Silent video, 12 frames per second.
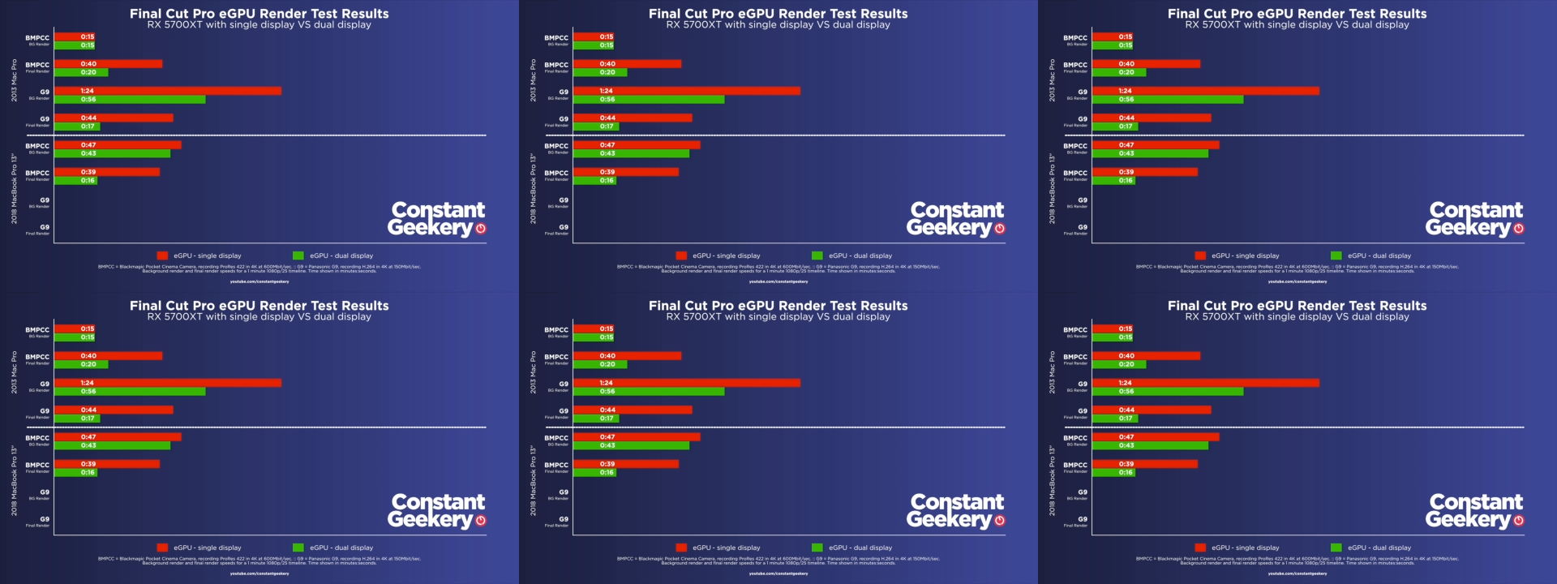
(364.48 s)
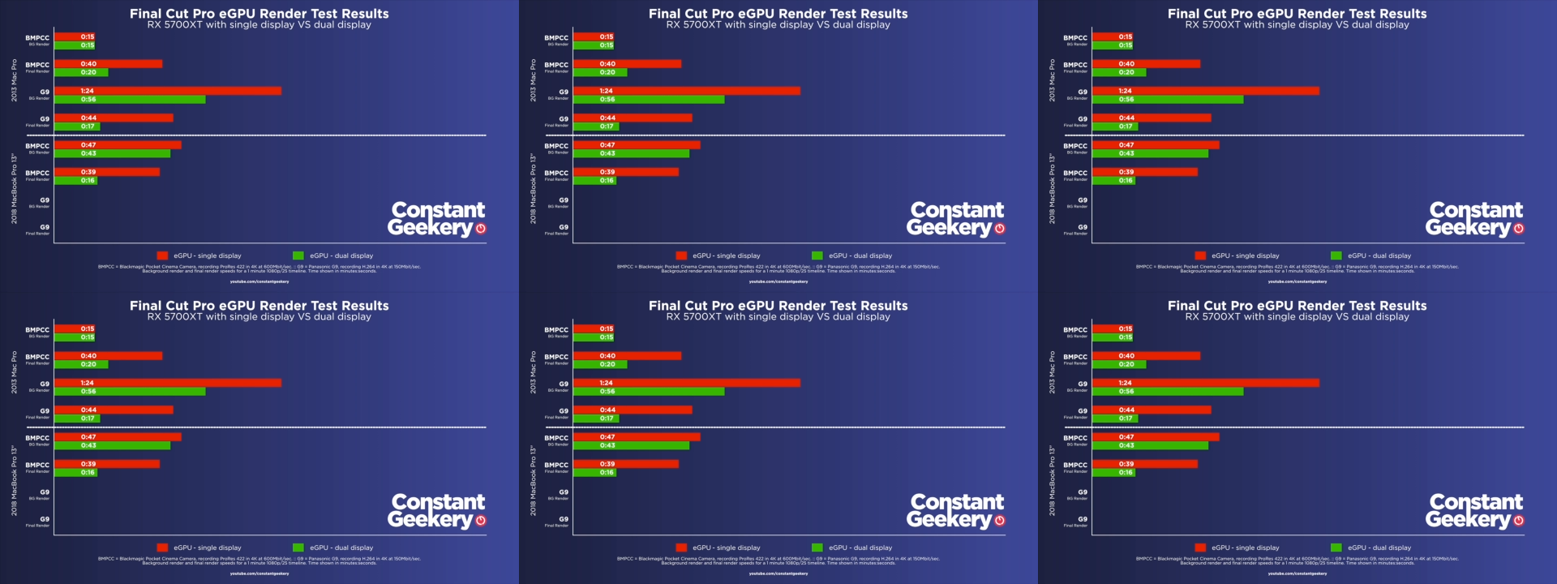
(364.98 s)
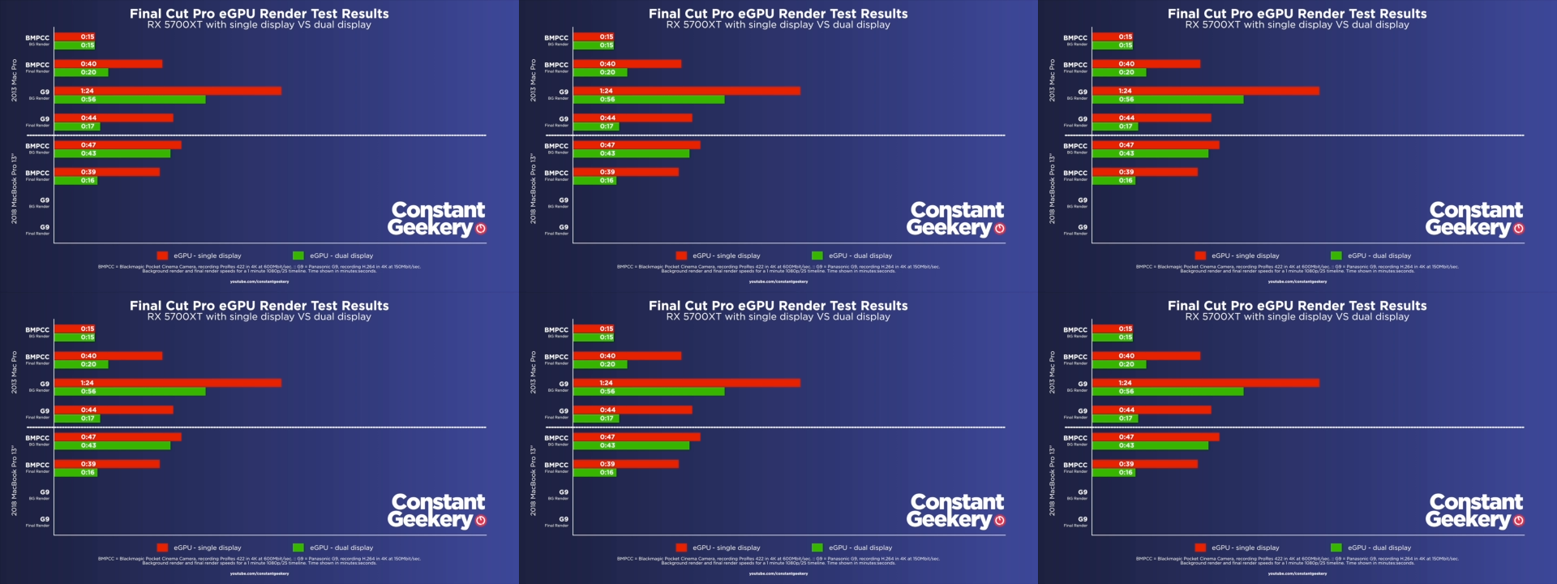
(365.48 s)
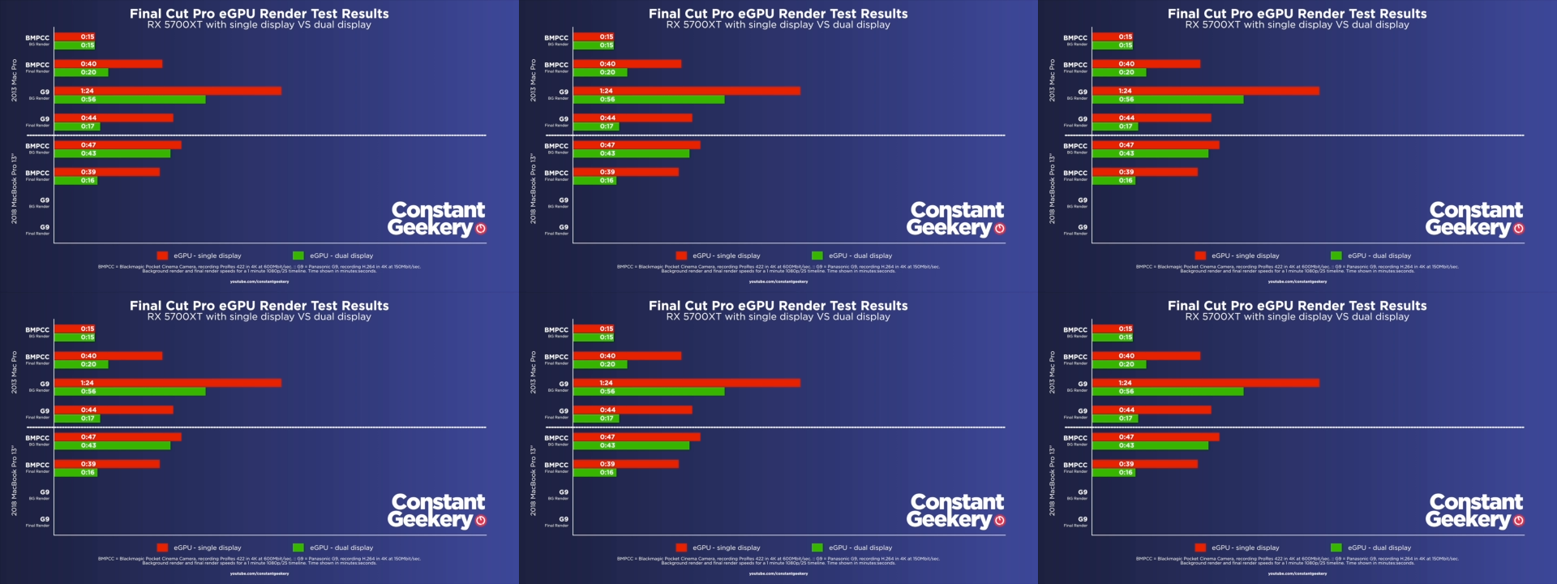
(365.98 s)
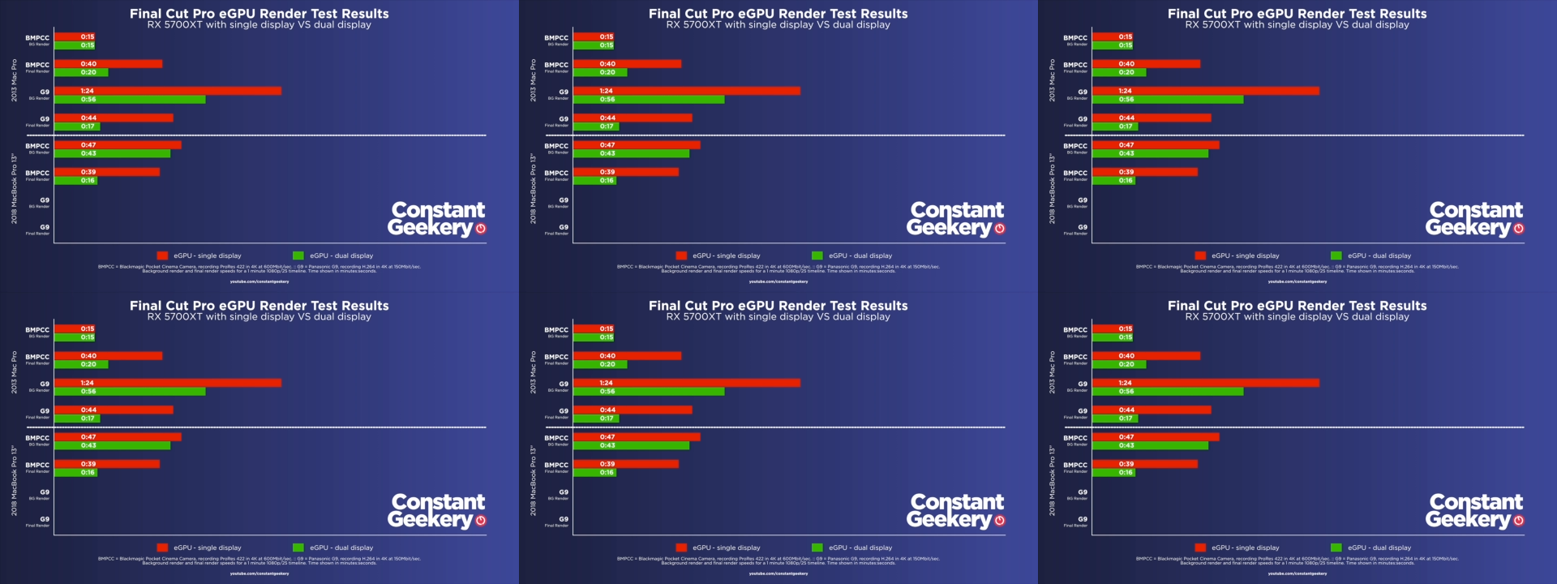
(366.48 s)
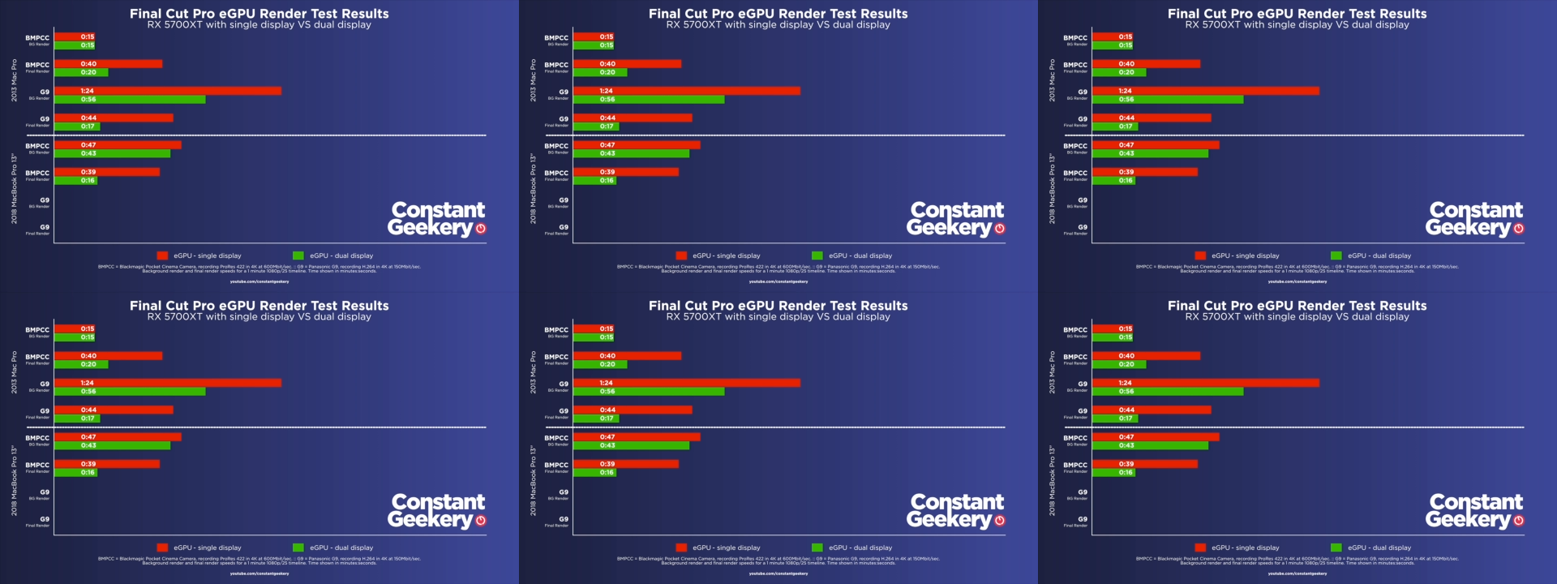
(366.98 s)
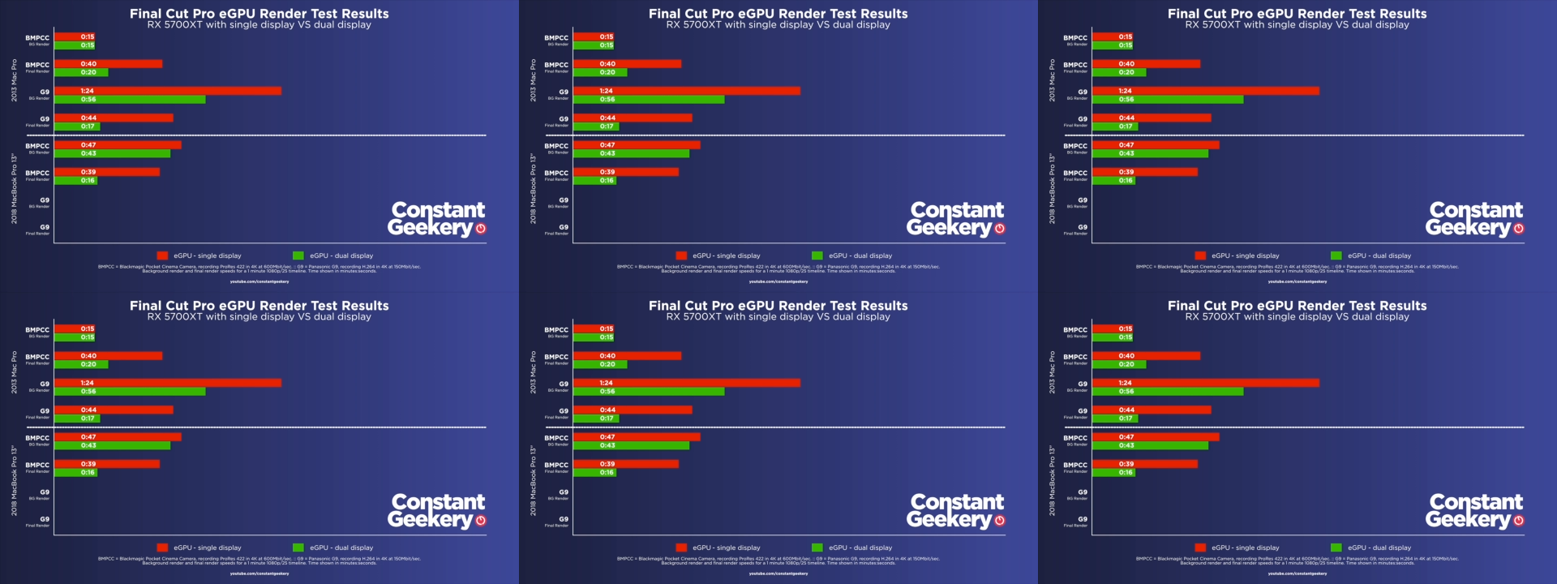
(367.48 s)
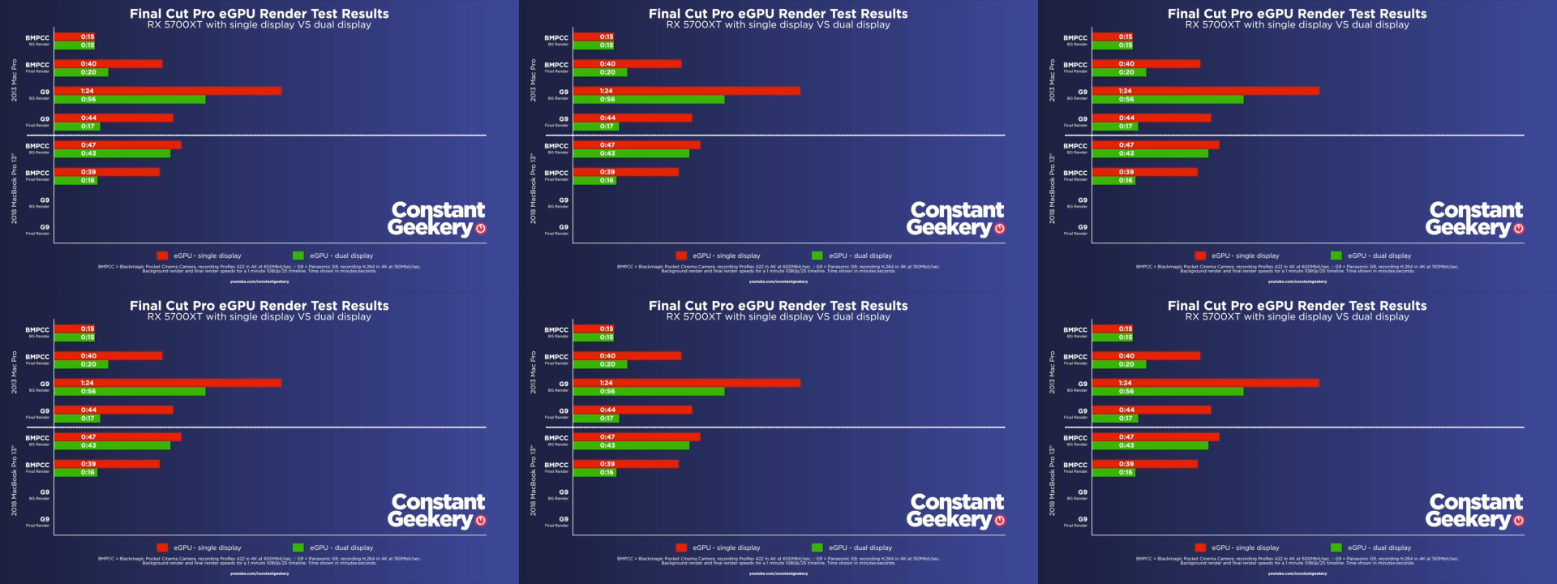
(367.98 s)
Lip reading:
Nobody's mouth can be seen.